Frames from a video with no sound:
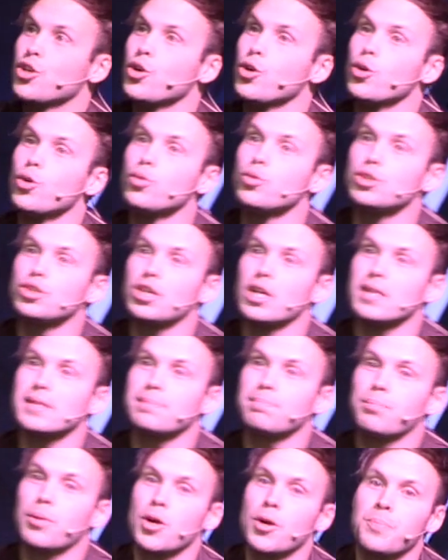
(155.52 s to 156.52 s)
you
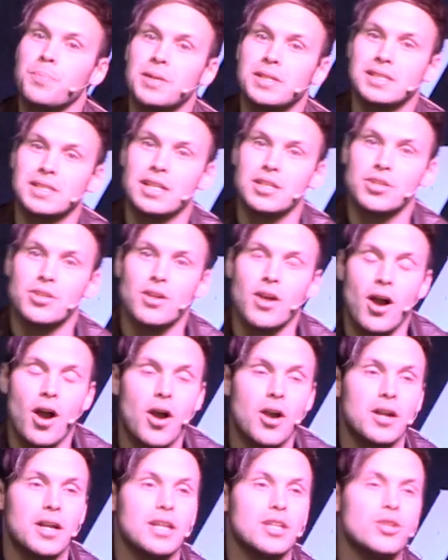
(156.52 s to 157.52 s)
just purpose in your
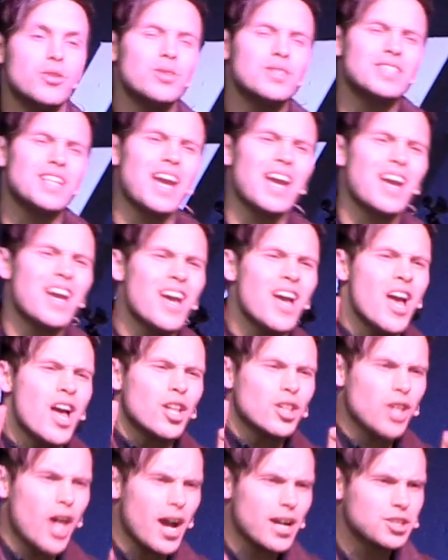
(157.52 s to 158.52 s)
heart and you say
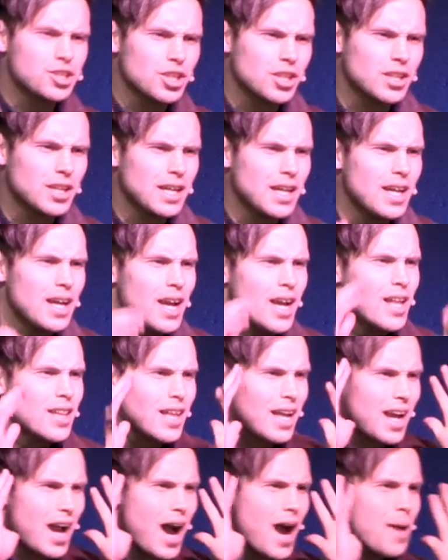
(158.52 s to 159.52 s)
logically,
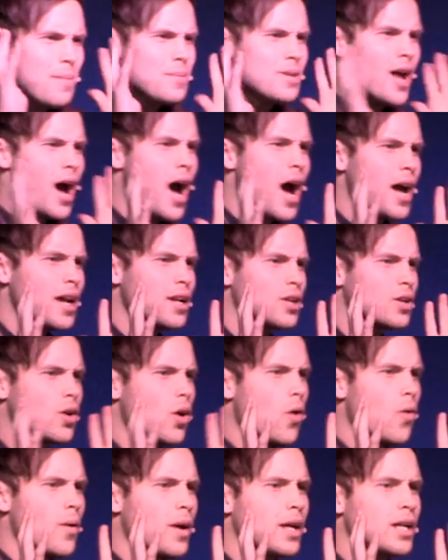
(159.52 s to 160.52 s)
I'm not
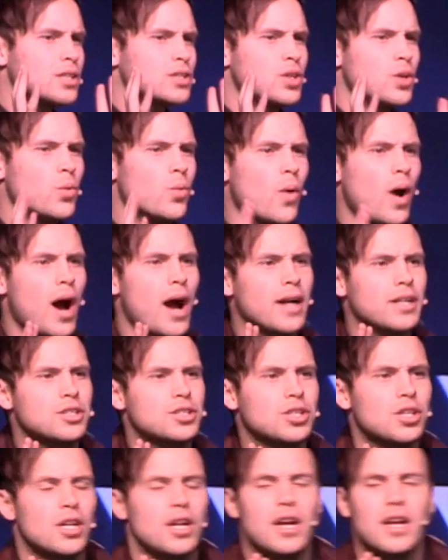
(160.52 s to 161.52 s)
going to
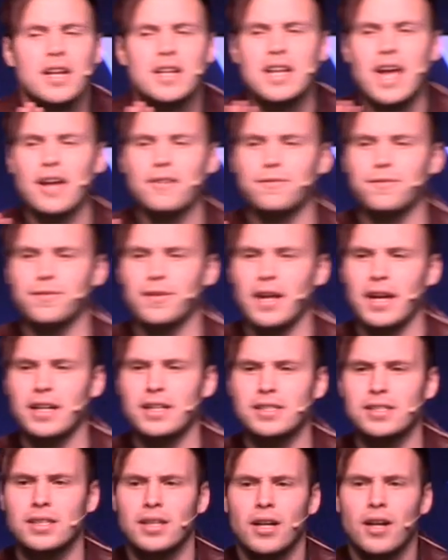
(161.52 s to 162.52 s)
watch
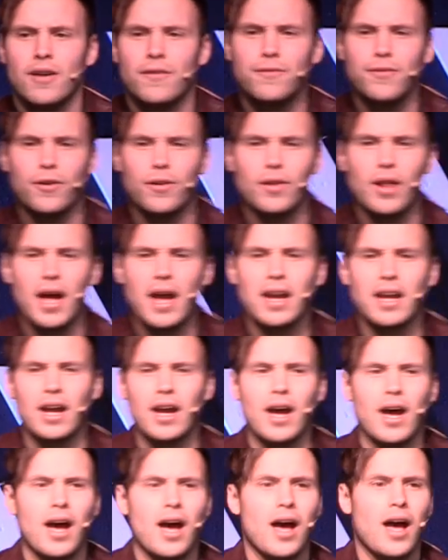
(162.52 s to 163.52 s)
Netflix for
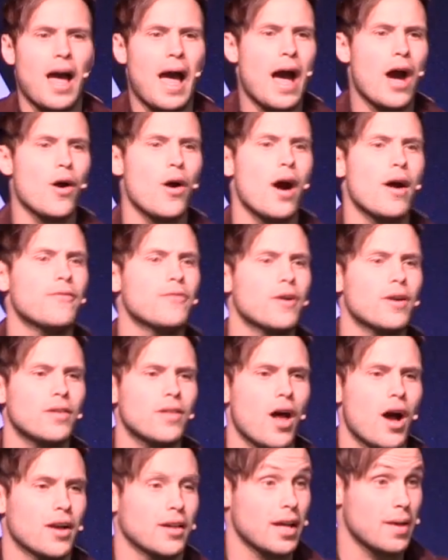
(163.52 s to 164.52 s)
however
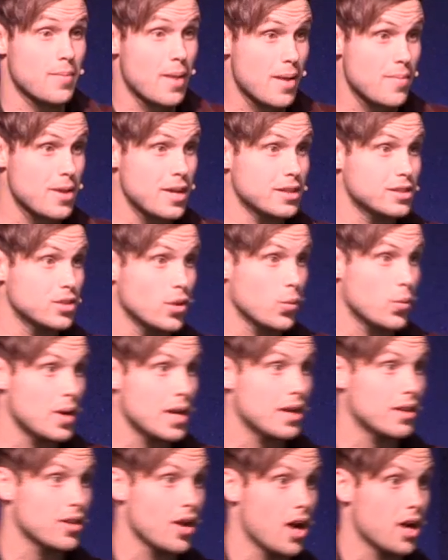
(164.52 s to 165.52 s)
long, maybe it's a
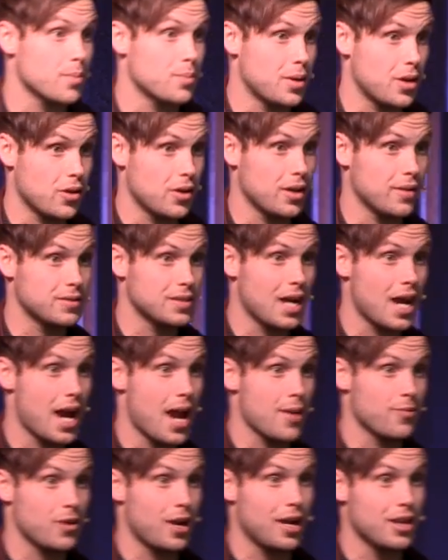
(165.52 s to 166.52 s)
week-long period of
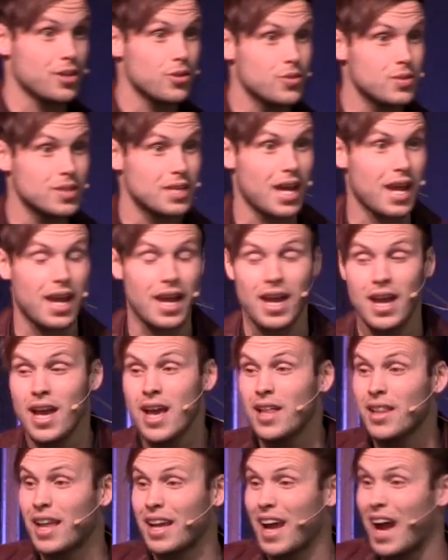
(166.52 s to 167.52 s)
time, right? And you say,
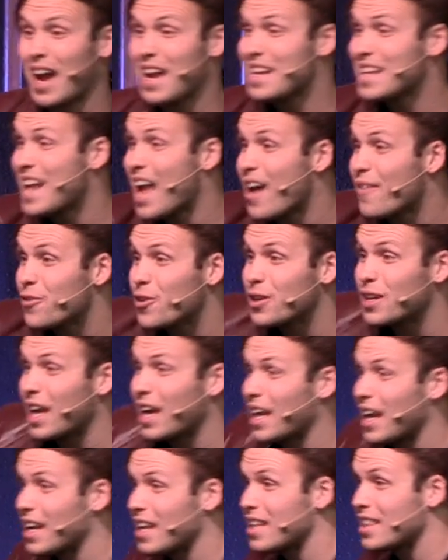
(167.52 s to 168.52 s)
I never
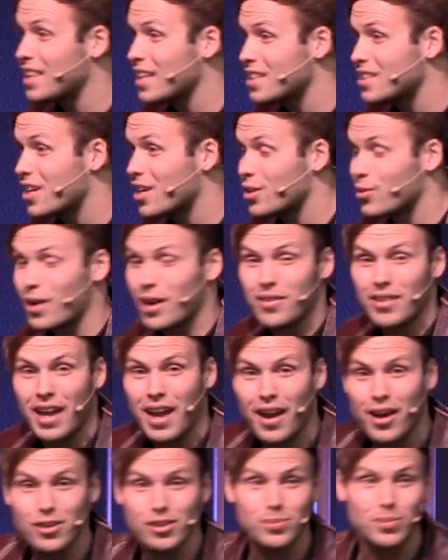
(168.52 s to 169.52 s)
get anything done around the
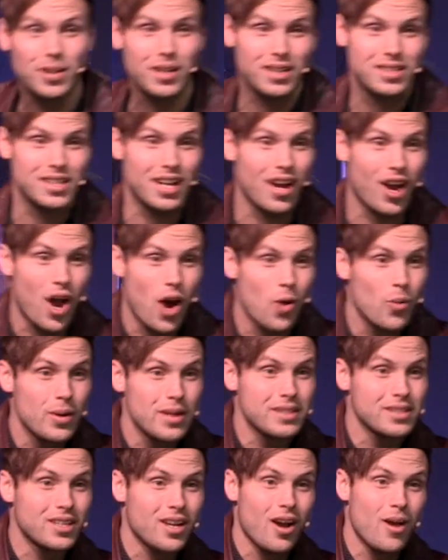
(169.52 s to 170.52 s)
house because I
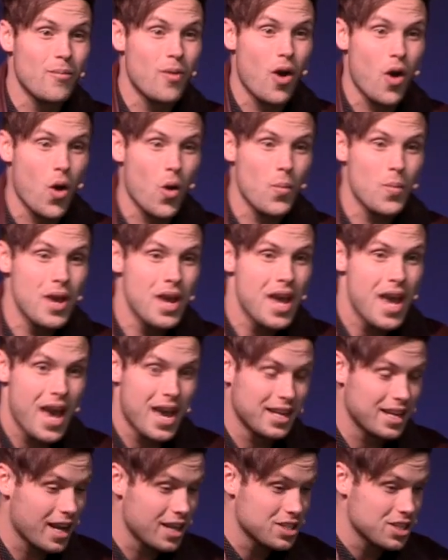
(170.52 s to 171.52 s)
always come home
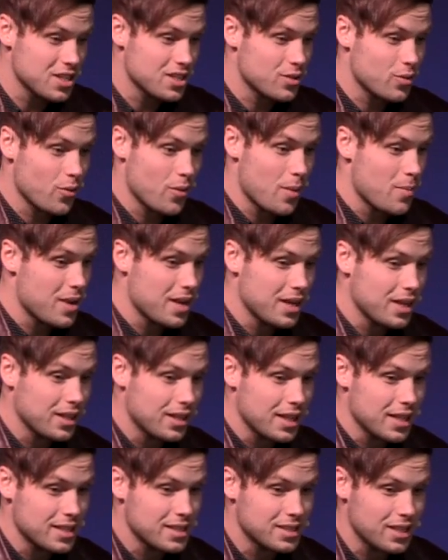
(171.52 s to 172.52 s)
and I just
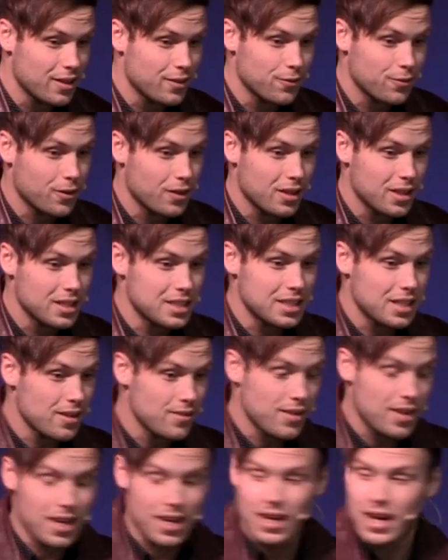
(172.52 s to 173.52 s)
immediately sit in front of the
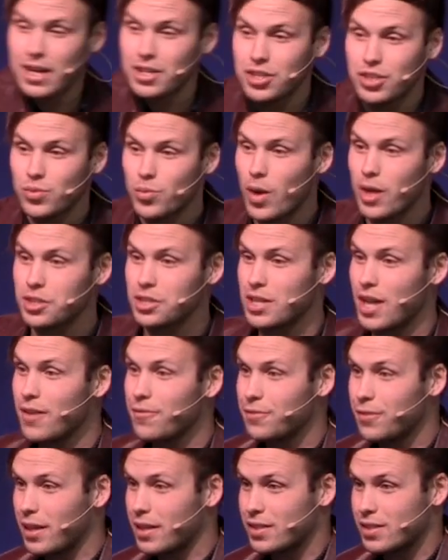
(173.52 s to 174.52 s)
TV and I just watch
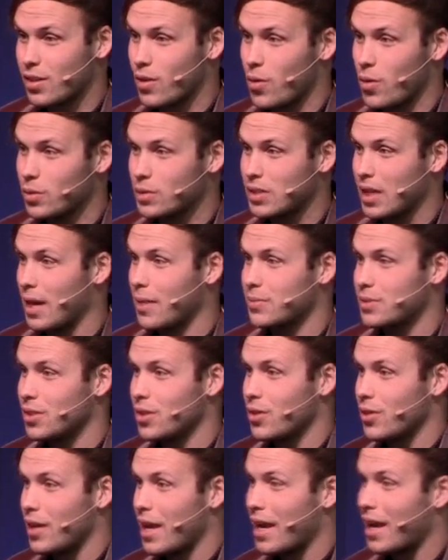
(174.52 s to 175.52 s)
Netflix the whole time.
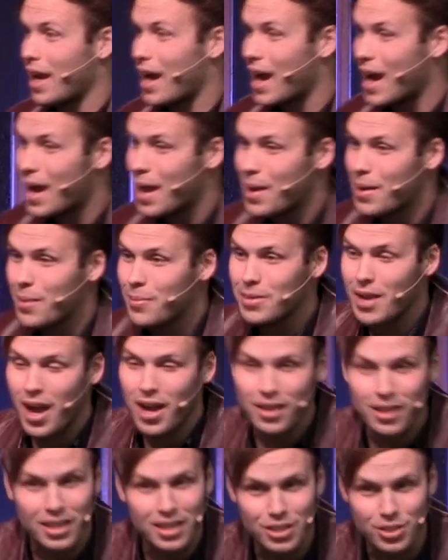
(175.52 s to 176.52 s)
So you're I'm
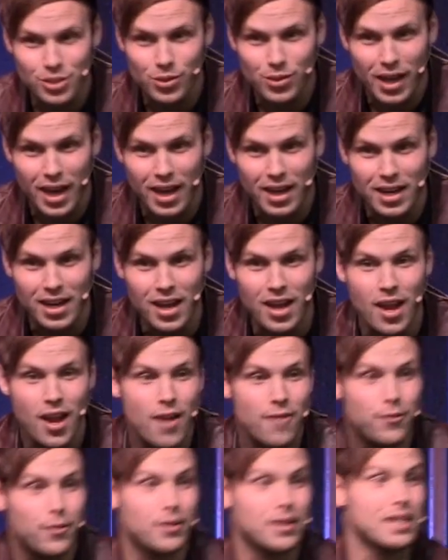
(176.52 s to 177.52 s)
not going to do that.
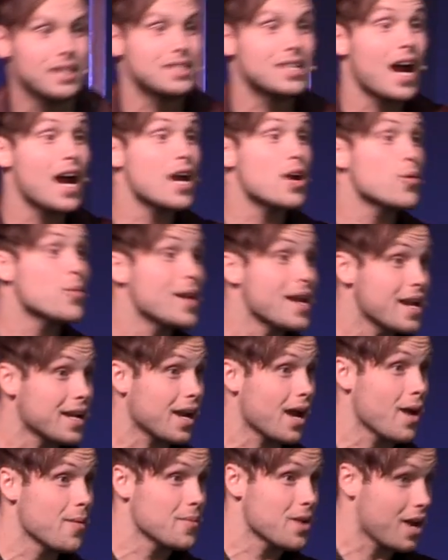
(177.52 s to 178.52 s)
For an entire
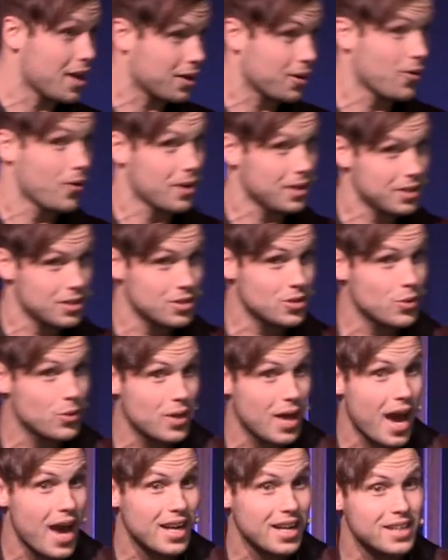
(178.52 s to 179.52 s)
week, I'm not going to do
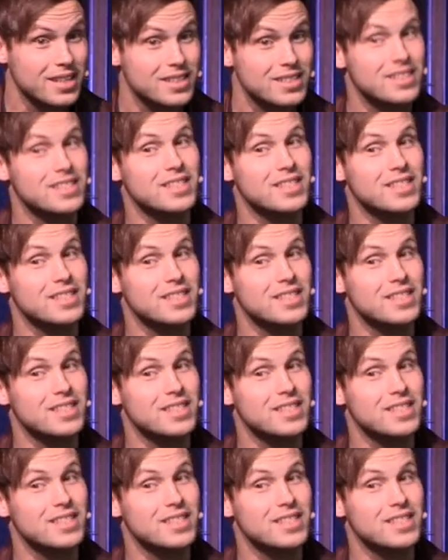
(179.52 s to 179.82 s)
that. And